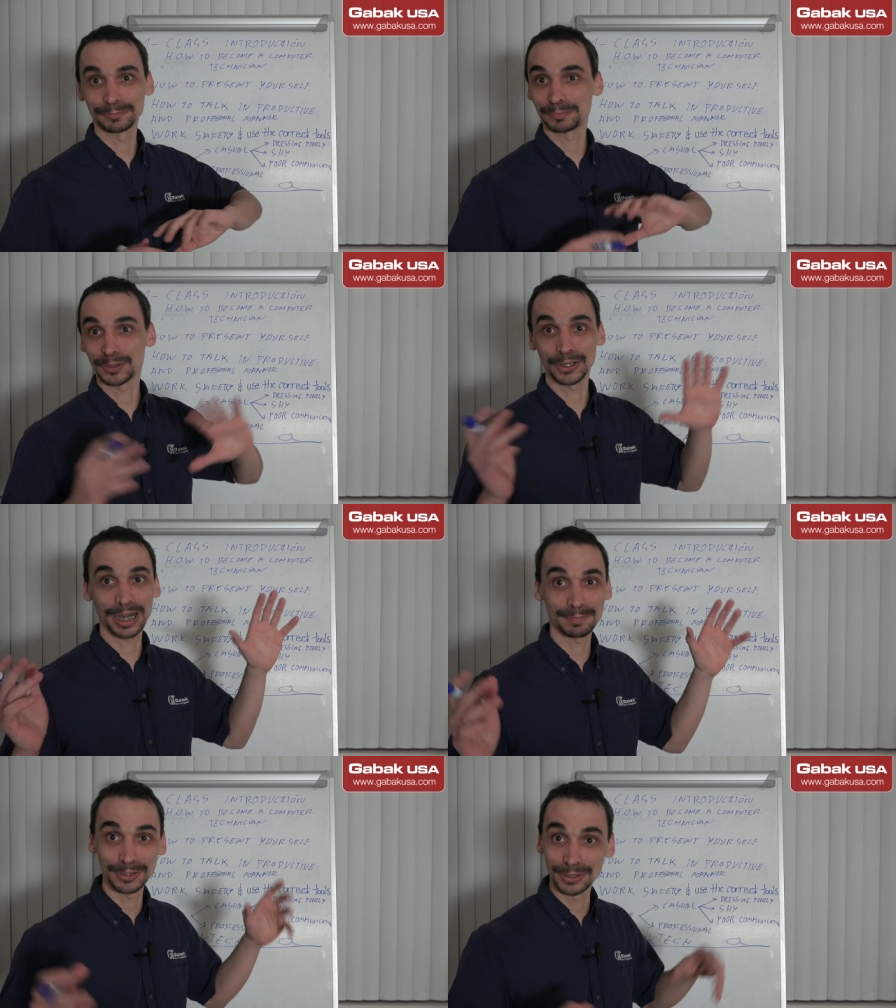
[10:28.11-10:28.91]

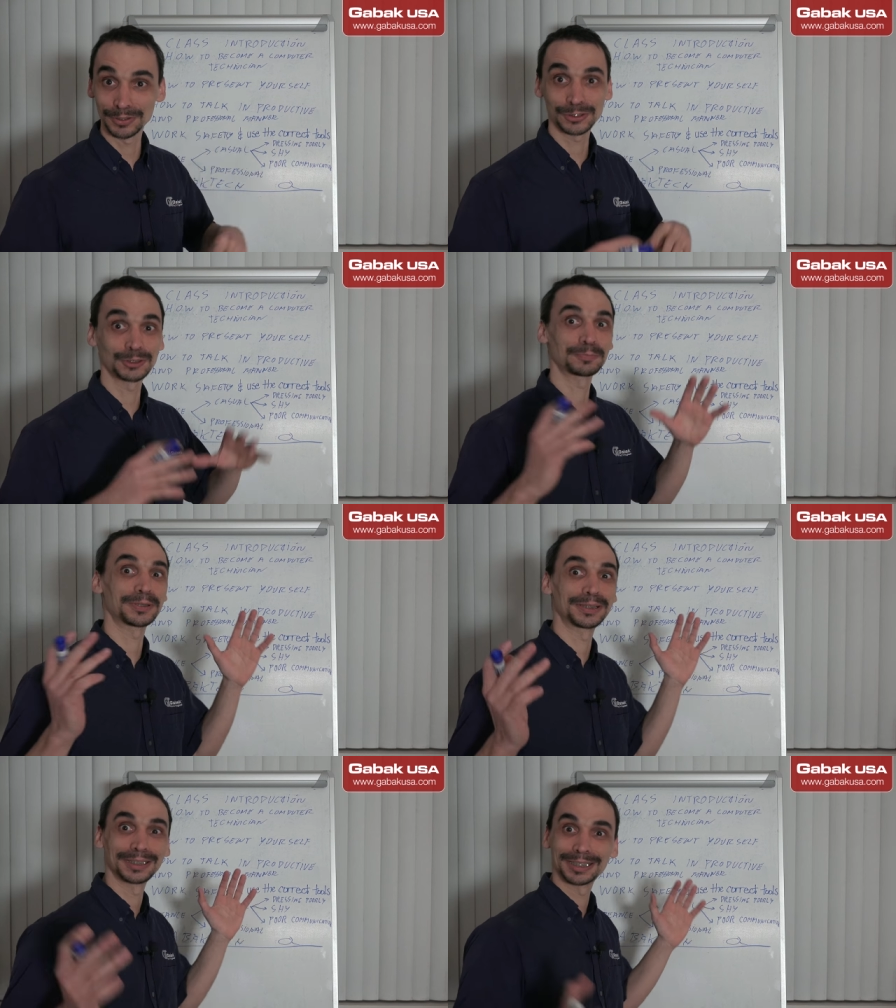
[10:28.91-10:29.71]
programmer or
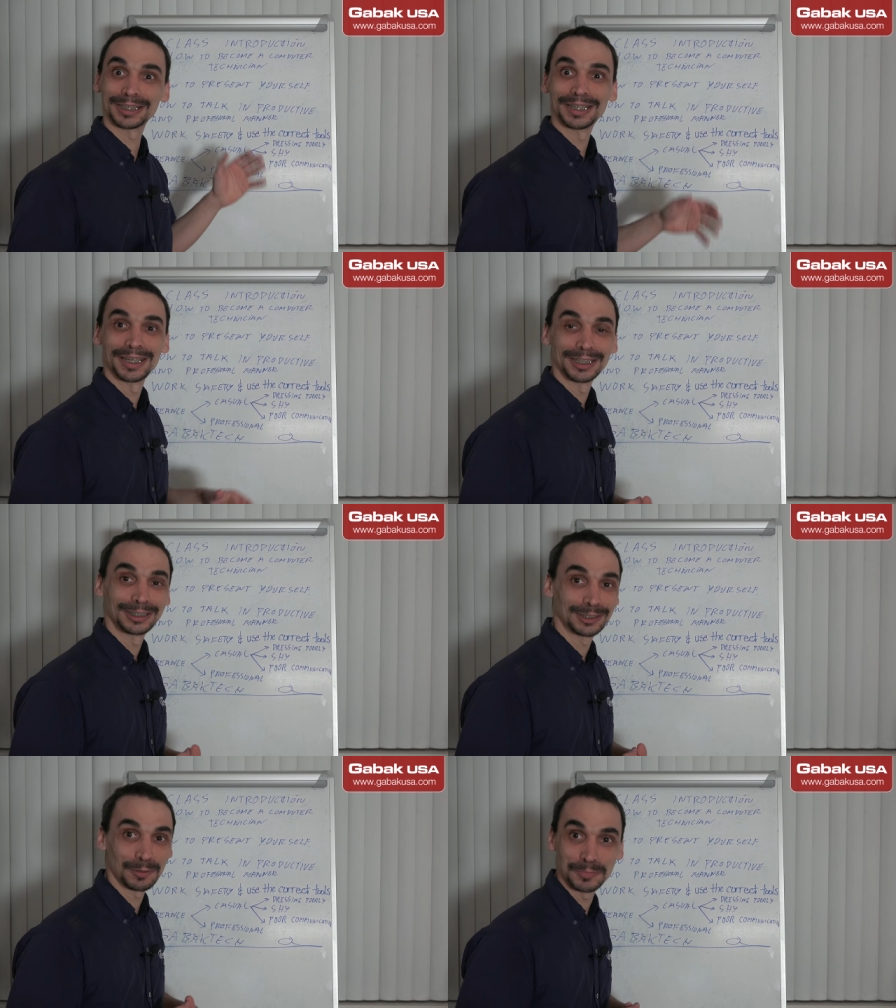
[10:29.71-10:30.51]
super uh,
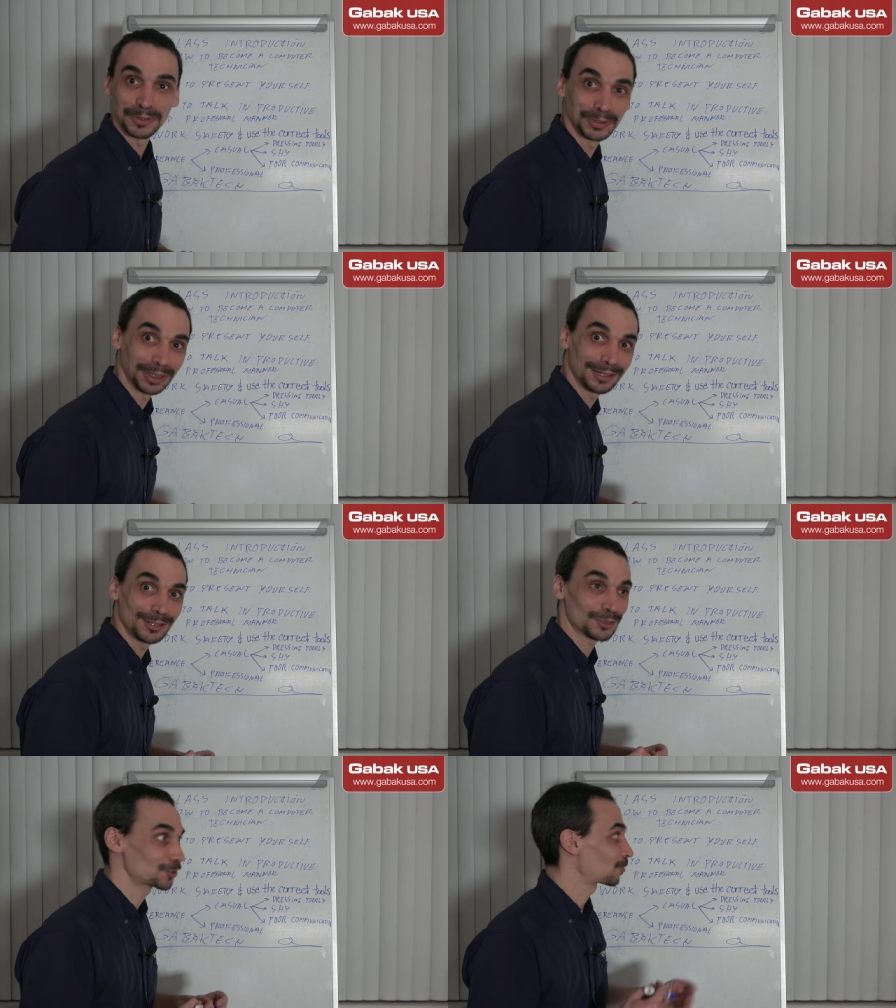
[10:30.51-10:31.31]
computer
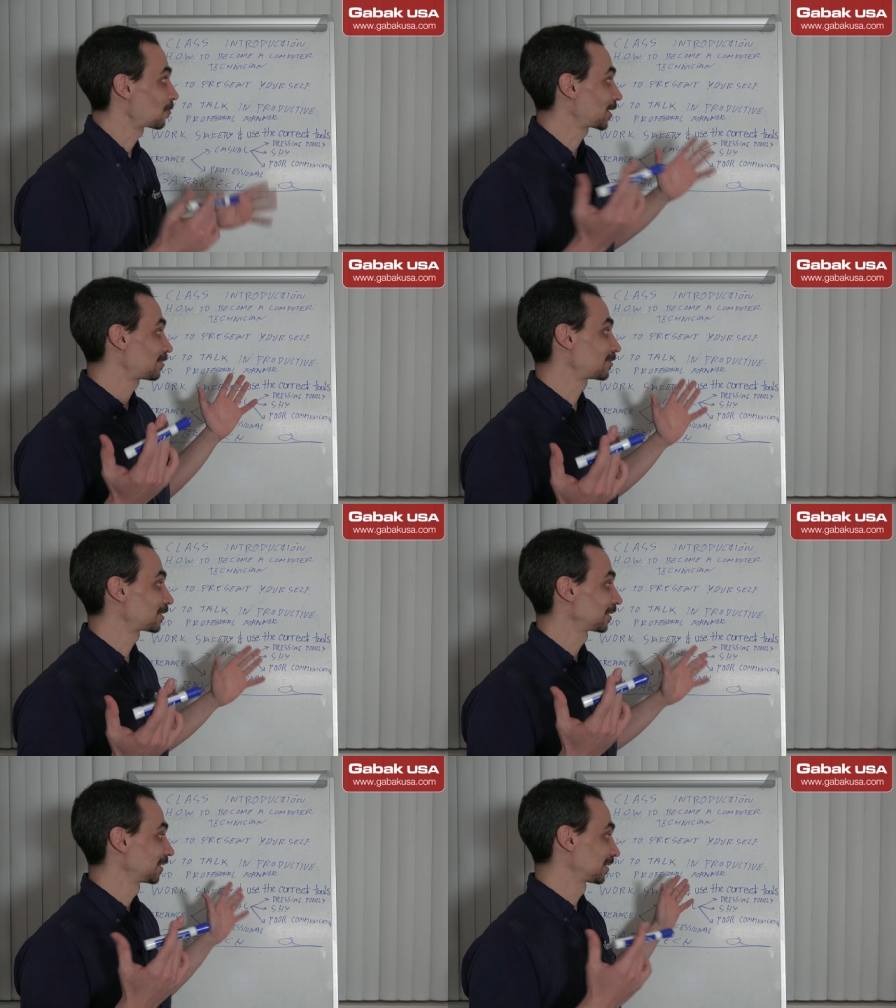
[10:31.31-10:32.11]
technician or whatever,